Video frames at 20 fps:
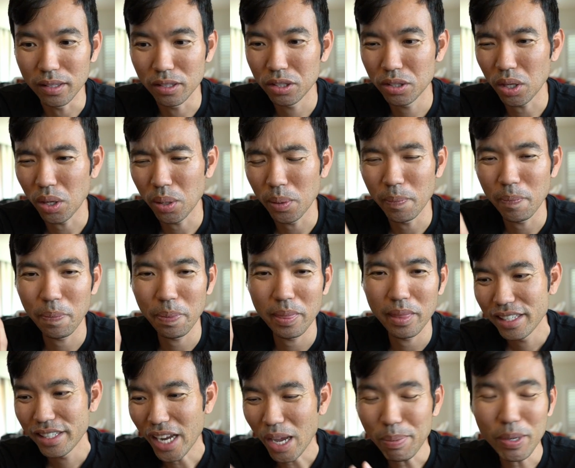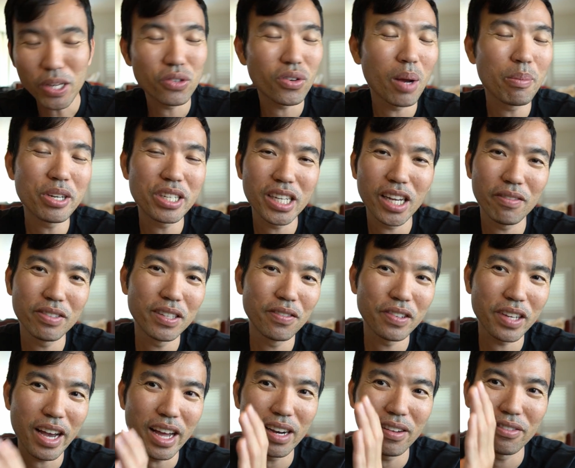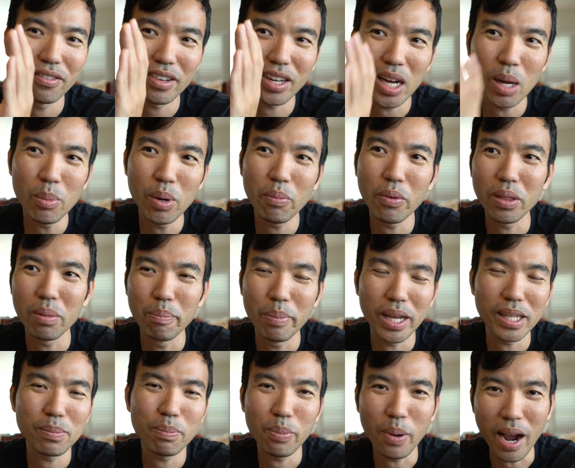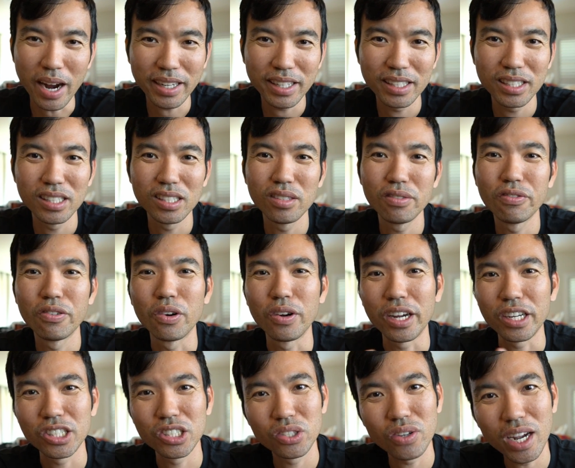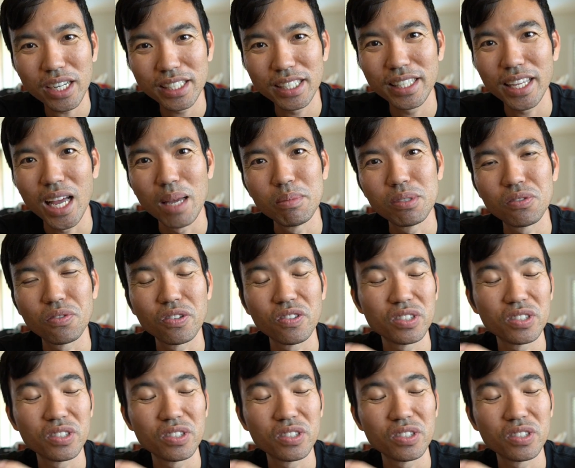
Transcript: So Japanese ramen chefs have kind of come up with best practices for extraction times.